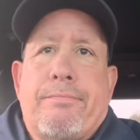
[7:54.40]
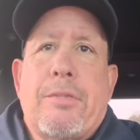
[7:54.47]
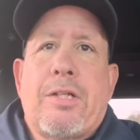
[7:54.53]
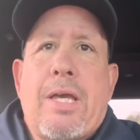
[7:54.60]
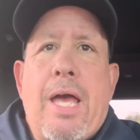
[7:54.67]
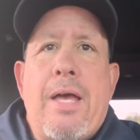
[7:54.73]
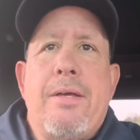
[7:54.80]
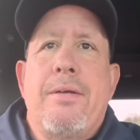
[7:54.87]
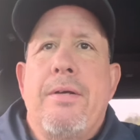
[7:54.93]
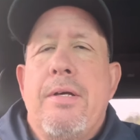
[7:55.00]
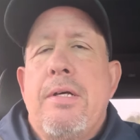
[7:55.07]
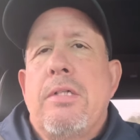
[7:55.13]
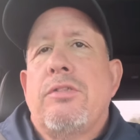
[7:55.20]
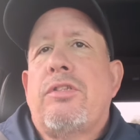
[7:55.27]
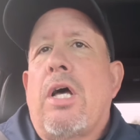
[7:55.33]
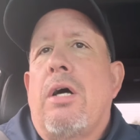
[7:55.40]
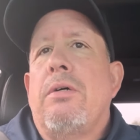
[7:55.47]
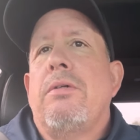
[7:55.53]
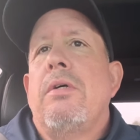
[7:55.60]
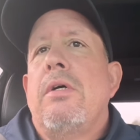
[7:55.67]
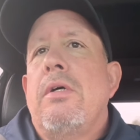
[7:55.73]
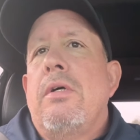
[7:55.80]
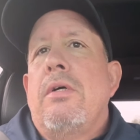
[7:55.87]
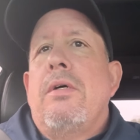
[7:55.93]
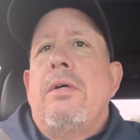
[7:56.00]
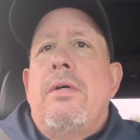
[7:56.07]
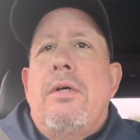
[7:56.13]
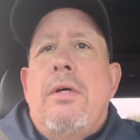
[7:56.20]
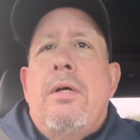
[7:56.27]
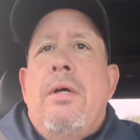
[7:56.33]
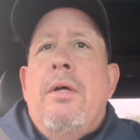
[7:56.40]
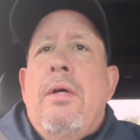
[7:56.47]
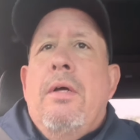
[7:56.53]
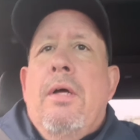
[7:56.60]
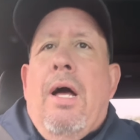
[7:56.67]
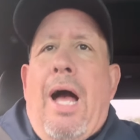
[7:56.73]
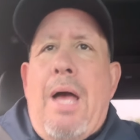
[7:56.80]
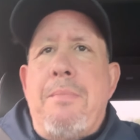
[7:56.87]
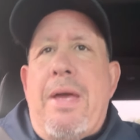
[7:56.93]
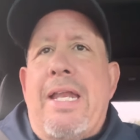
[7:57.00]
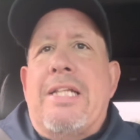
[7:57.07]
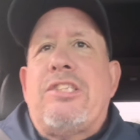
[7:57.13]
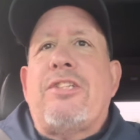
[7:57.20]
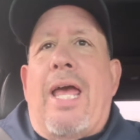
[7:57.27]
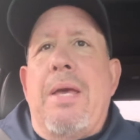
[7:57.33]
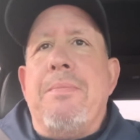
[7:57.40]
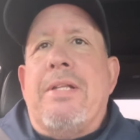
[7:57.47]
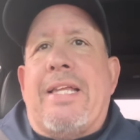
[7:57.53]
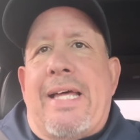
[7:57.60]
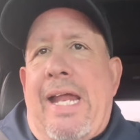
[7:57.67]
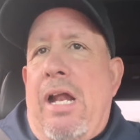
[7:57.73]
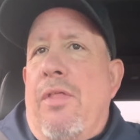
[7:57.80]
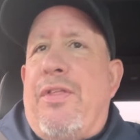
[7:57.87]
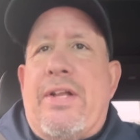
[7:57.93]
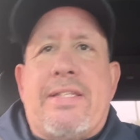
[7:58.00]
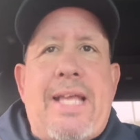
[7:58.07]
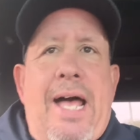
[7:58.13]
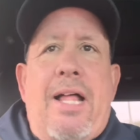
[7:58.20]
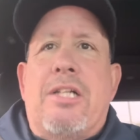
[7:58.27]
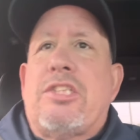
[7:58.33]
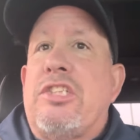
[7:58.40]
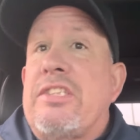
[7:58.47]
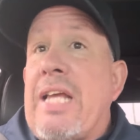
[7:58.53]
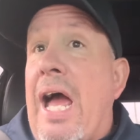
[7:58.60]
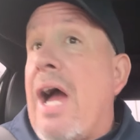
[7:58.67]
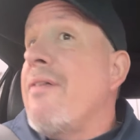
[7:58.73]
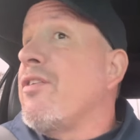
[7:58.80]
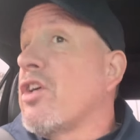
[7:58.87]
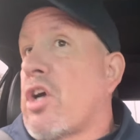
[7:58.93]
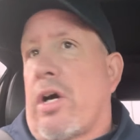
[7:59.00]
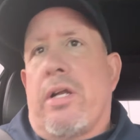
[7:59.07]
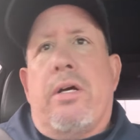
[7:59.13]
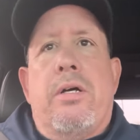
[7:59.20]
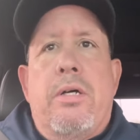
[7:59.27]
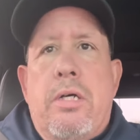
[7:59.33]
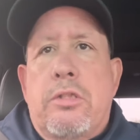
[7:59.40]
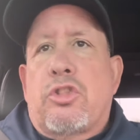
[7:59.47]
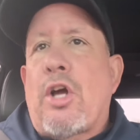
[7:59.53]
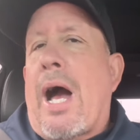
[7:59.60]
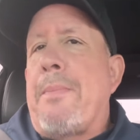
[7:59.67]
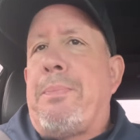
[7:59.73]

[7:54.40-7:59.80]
Okay? So, I made a statement that I don't think Dallas is ever going to drop